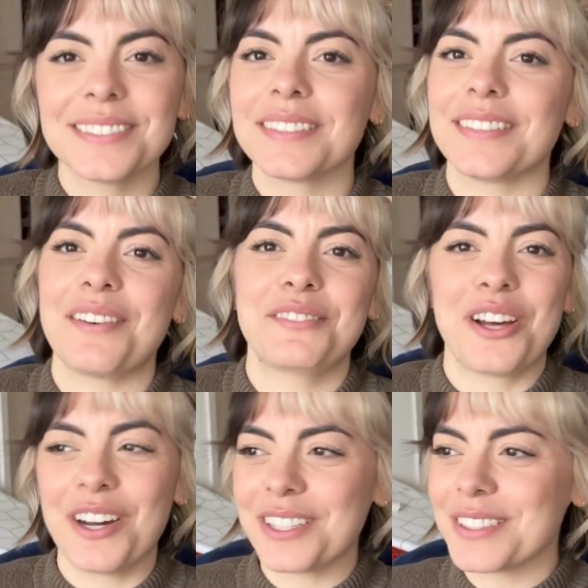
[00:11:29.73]
love
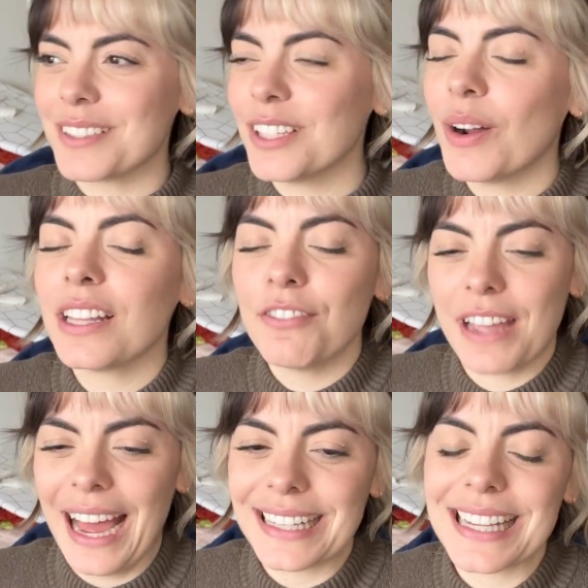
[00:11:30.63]
dogs. You know, I love
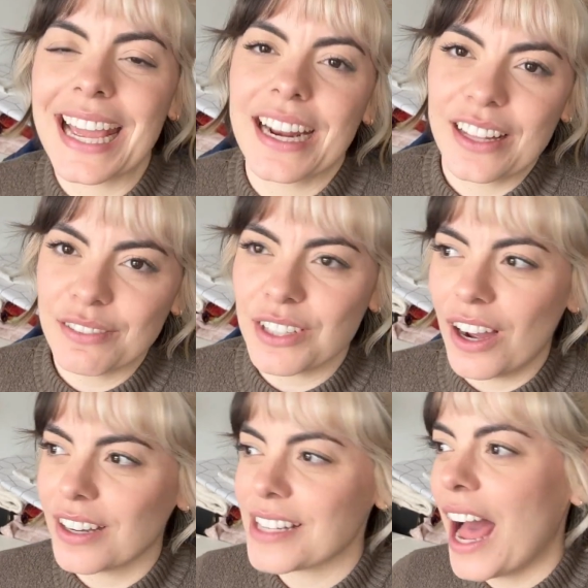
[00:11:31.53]
cats and I love
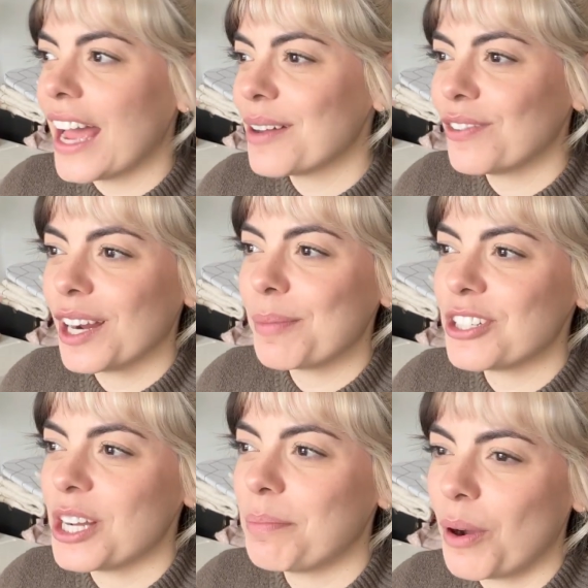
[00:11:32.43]
dogs. I am very
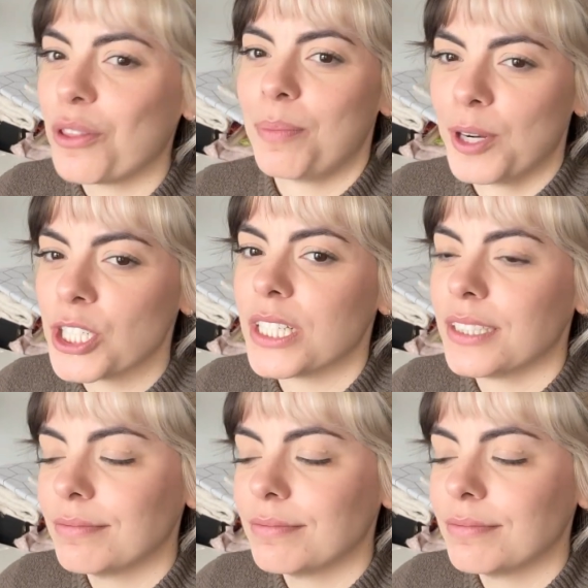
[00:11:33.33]
much a both person.